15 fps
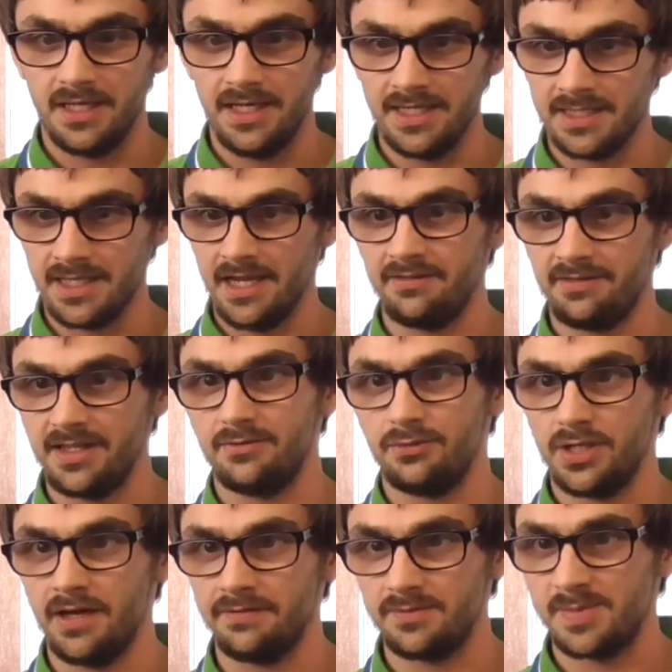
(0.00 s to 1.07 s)
is that everything
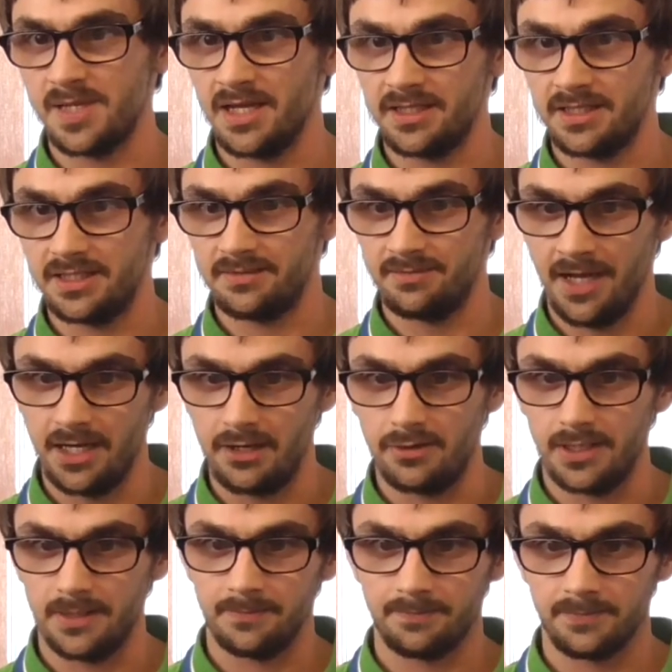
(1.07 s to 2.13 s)
would have to be added in manually.